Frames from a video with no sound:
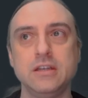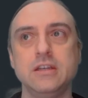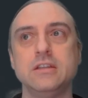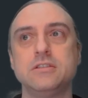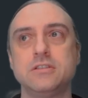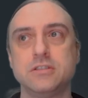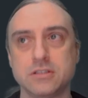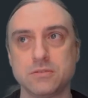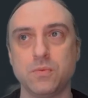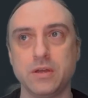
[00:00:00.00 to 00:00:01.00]
It's
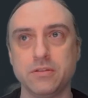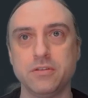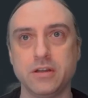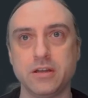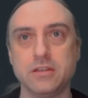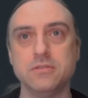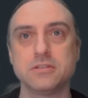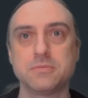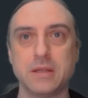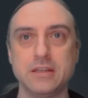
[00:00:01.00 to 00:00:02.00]
just whether or not you
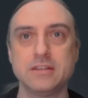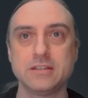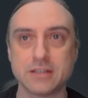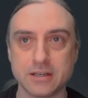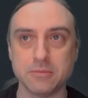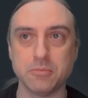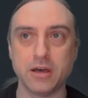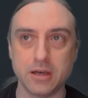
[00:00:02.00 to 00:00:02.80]
spend the time